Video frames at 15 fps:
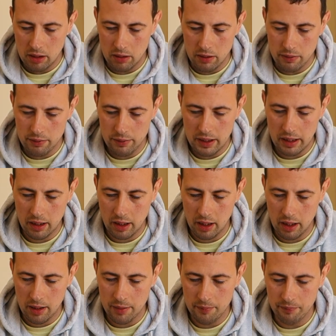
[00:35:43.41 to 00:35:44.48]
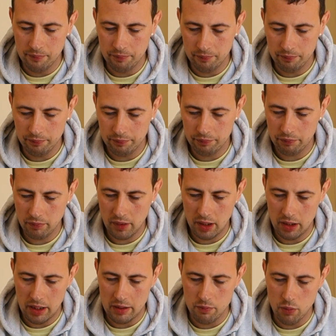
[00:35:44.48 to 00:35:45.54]
I think
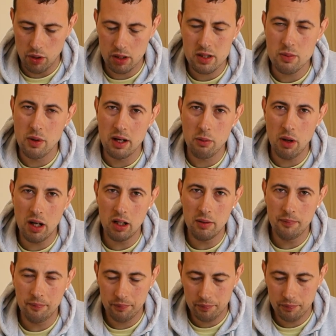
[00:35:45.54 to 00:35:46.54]
it works very well,